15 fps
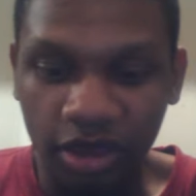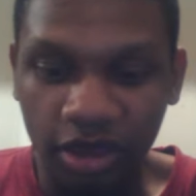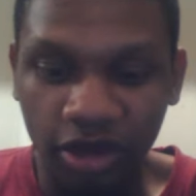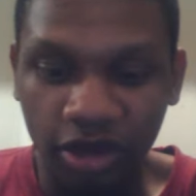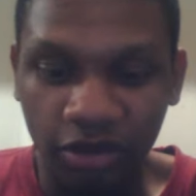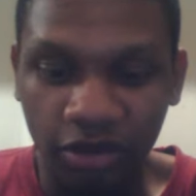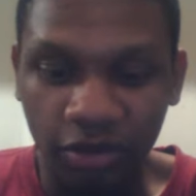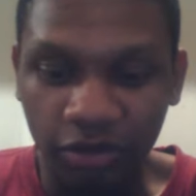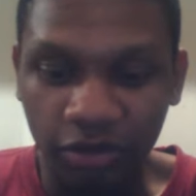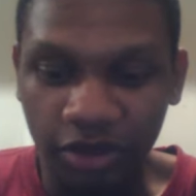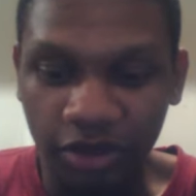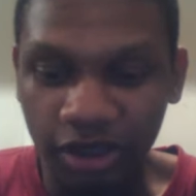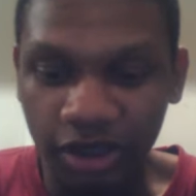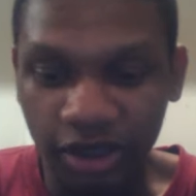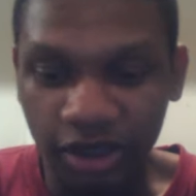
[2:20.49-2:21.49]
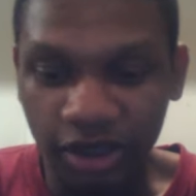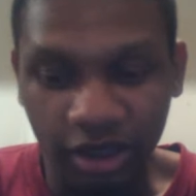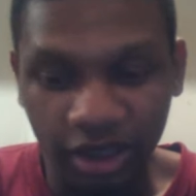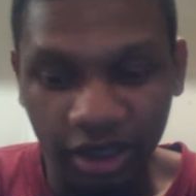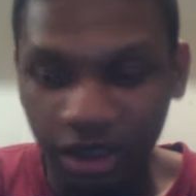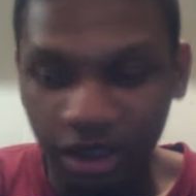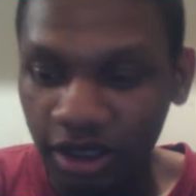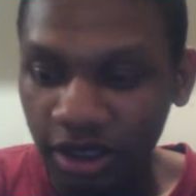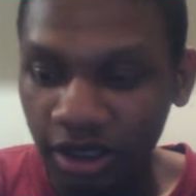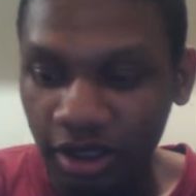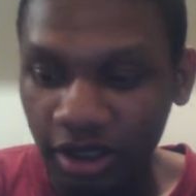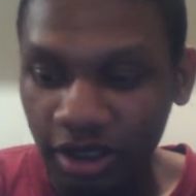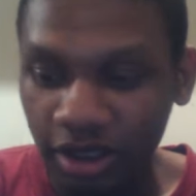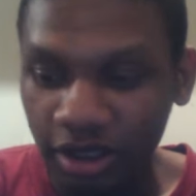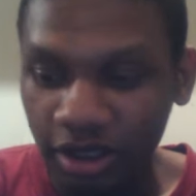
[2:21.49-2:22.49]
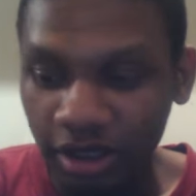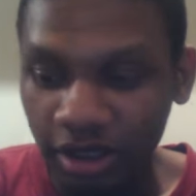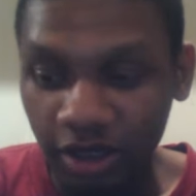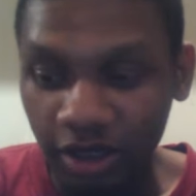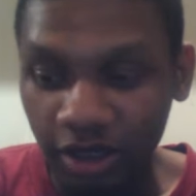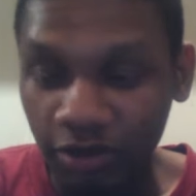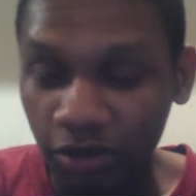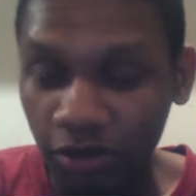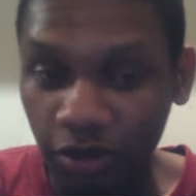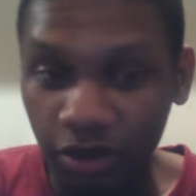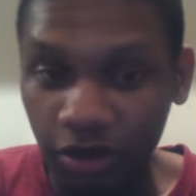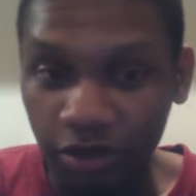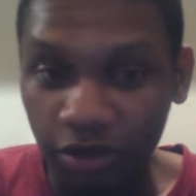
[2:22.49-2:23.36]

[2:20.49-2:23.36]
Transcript: he will be either the World